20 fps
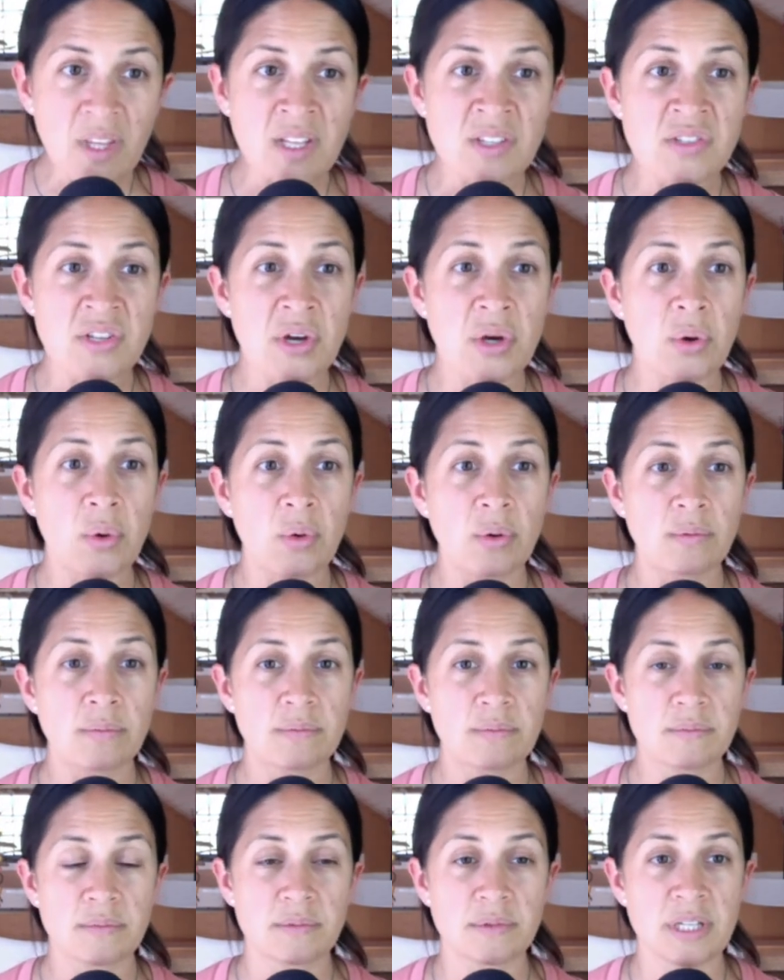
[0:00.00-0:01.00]
So,
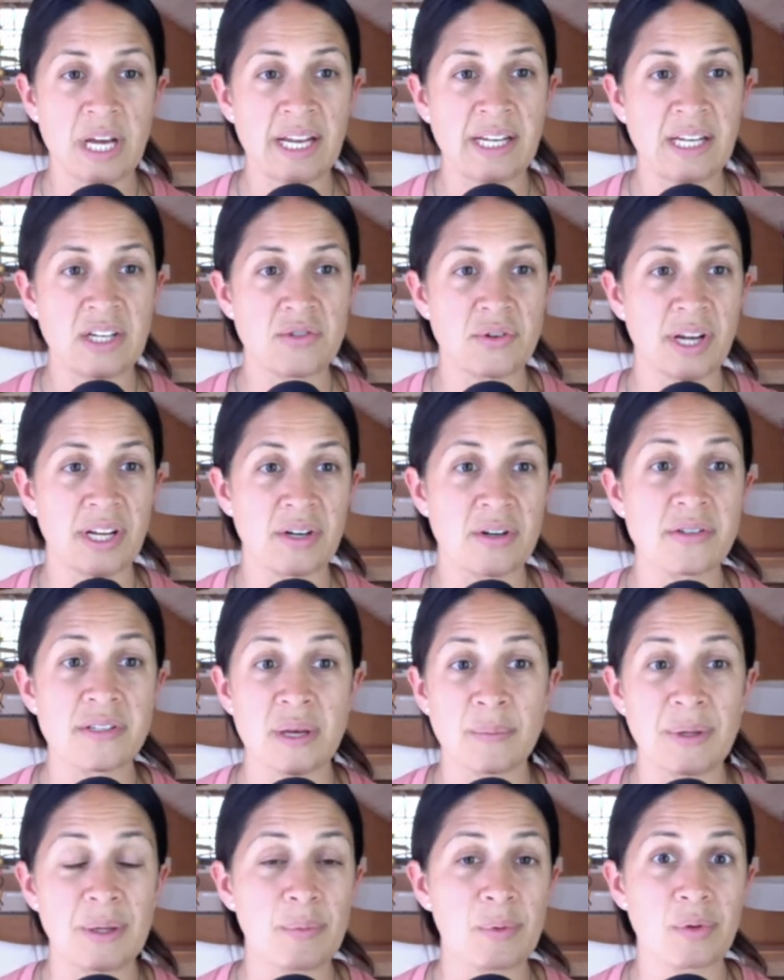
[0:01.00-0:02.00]
tiny trainers,
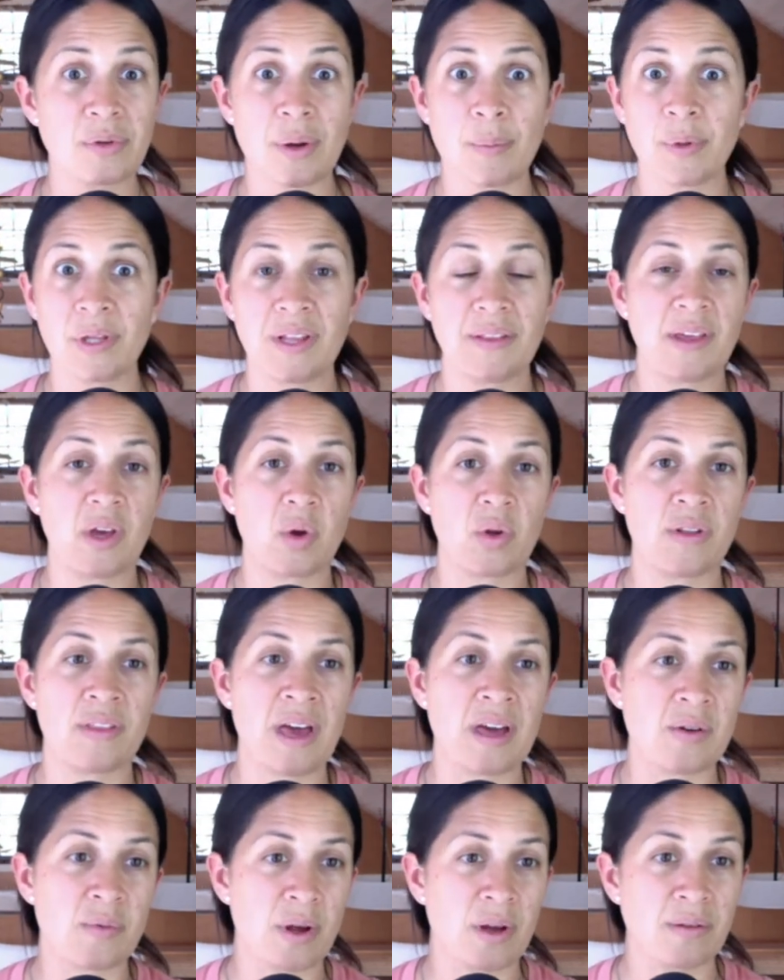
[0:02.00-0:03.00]
some people completely go to
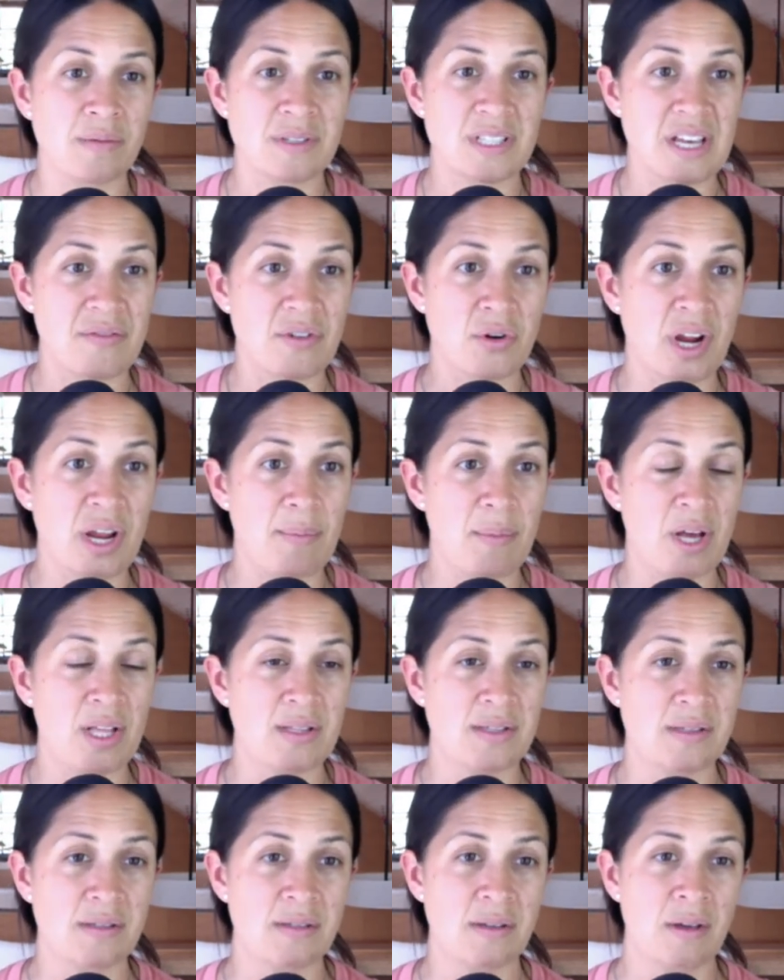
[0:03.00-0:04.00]
that around seven or eight
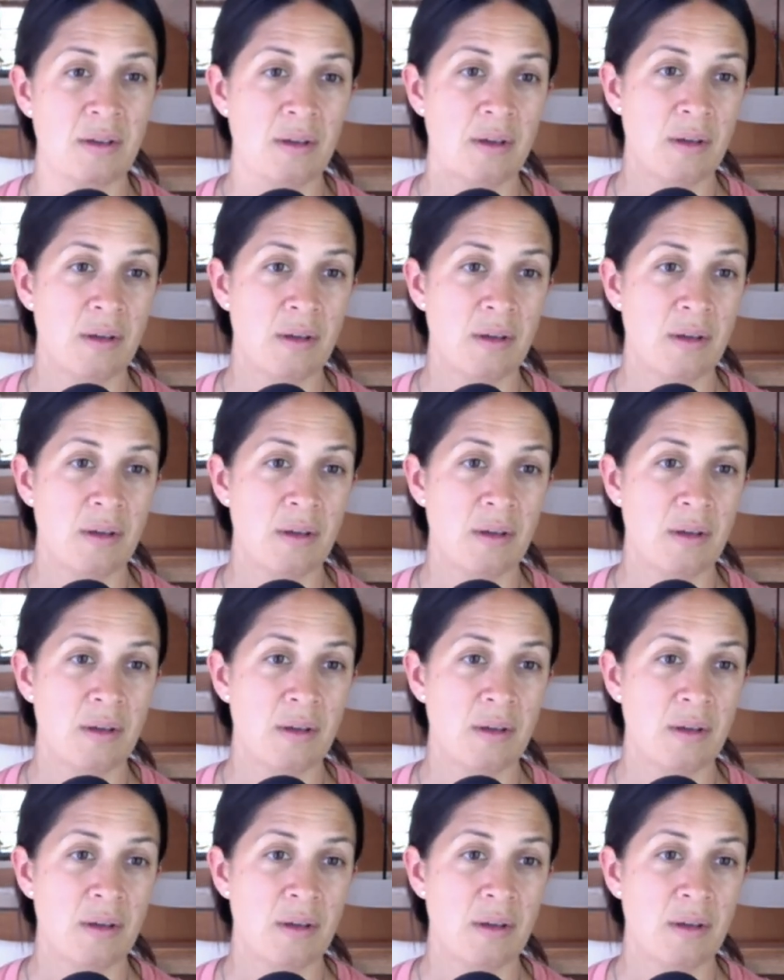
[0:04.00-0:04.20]
months.